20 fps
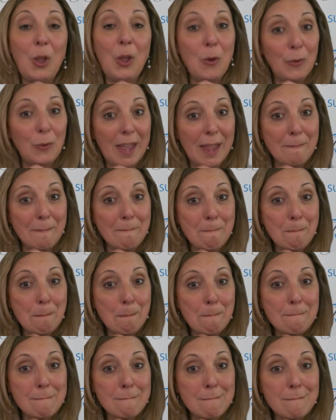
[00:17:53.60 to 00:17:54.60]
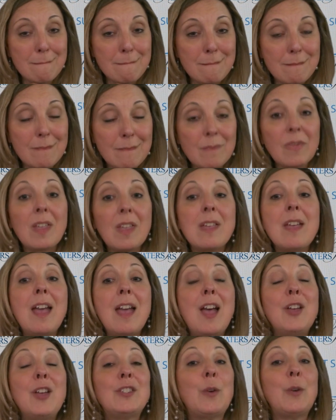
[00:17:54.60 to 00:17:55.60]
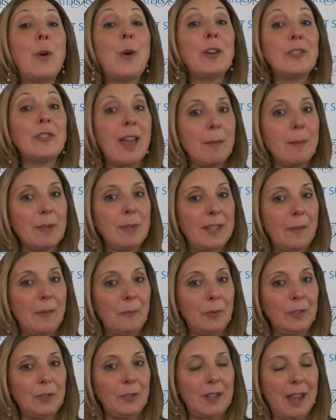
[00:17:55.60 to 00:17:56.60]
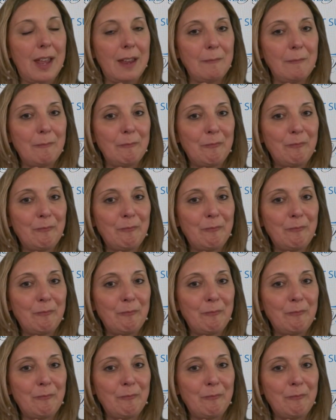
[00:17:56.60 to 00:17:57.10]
Okay? So our time is up for today.